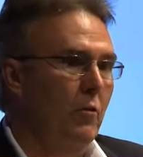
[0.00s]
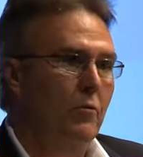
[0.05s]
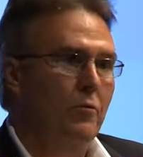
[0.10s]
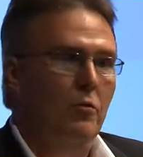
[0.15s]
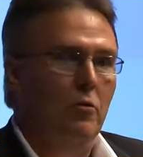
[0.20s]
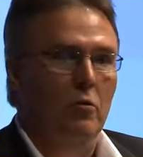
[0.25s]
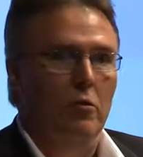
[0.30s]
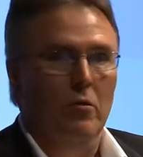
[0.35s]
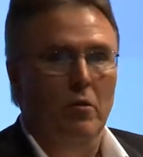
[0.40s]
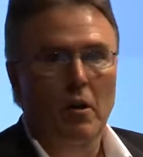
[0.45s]

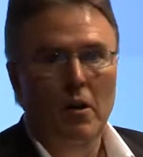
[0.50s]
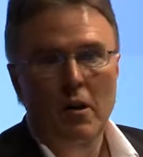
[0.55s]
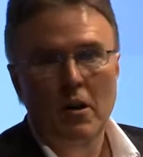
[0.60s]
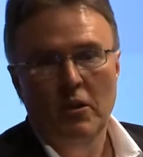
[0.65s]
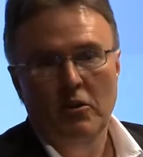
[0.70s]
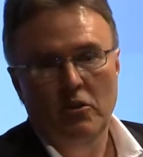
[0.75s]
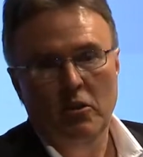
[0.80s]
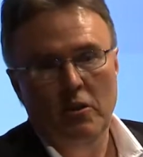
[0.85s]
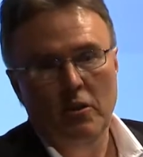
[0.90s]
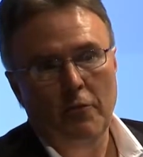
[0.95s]
If your
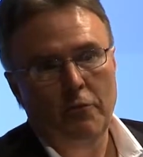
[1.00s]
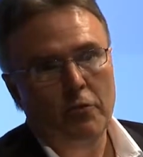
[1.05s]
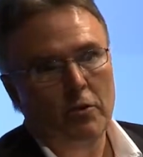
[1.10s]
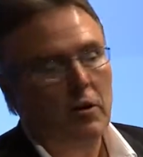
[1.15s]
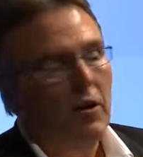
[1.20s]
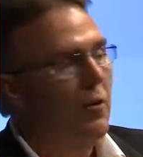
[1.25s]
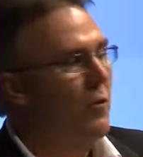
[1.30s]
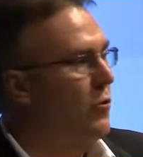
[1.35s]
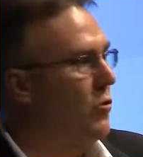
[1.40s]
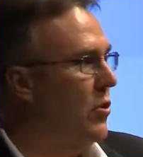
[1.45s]

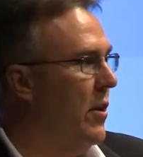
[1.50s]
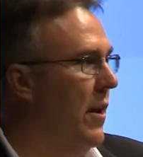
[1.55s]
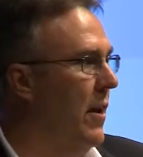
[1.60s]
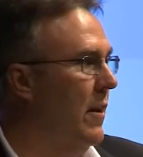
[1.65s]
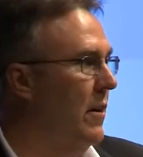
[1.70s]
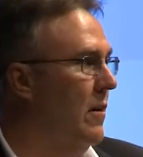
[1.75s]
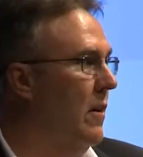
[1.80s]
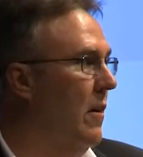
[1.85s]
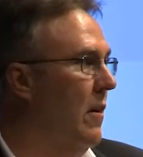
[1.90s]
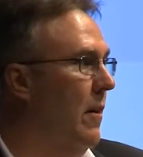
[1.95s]
significant other's
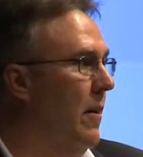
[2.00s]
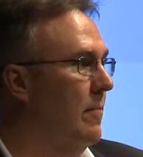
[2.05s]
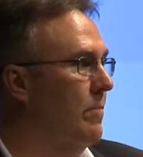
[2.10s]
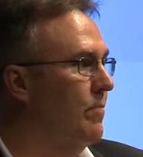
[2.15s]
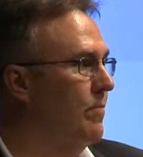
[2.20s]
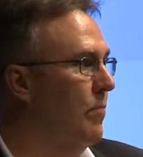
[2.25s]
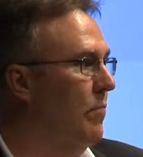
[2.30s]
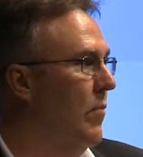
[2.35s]
at a